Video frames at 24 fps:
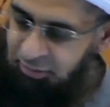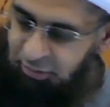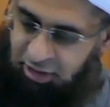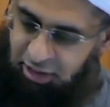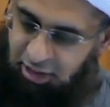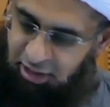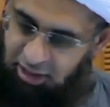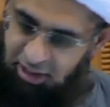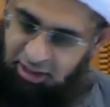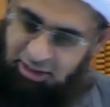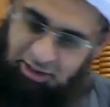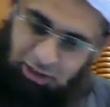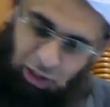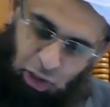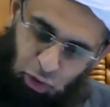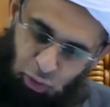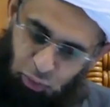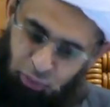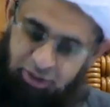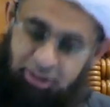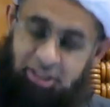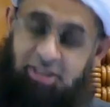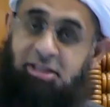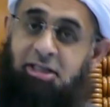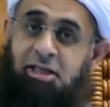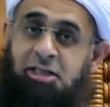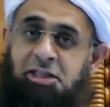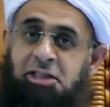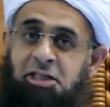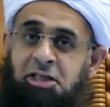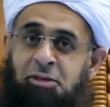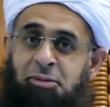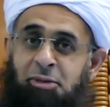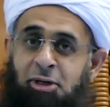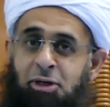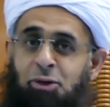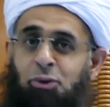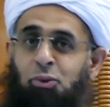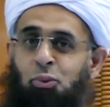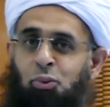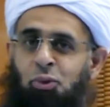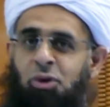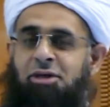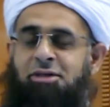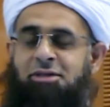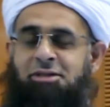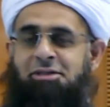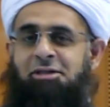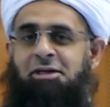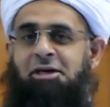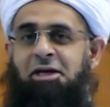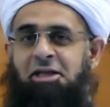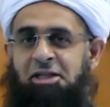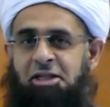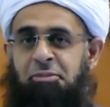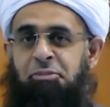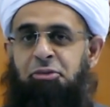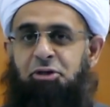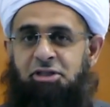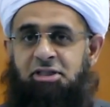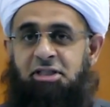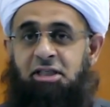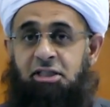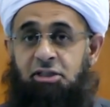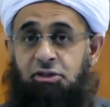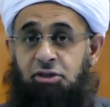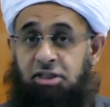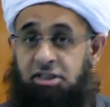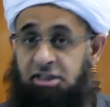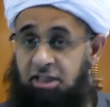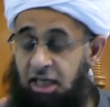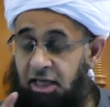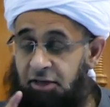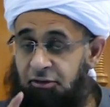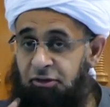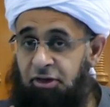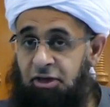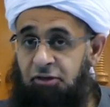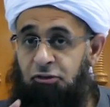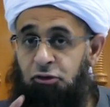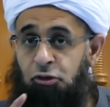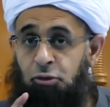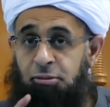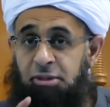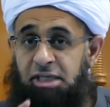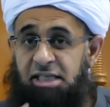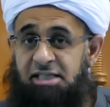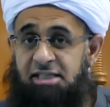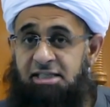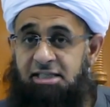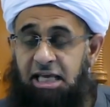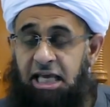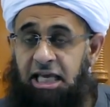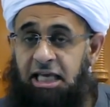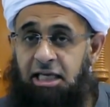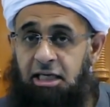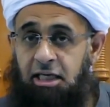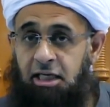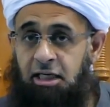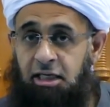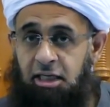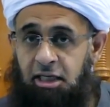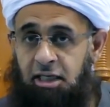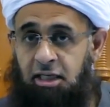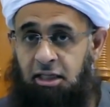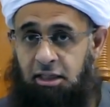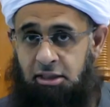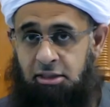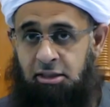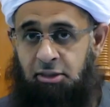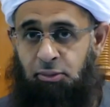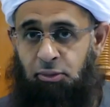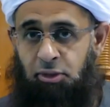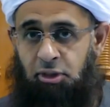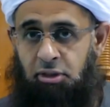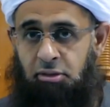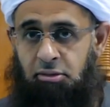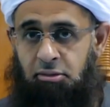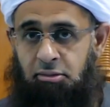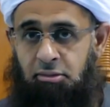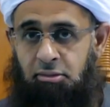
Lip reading: And there's the whole discussion about what the procedure is, even if you mistakenly kill someone.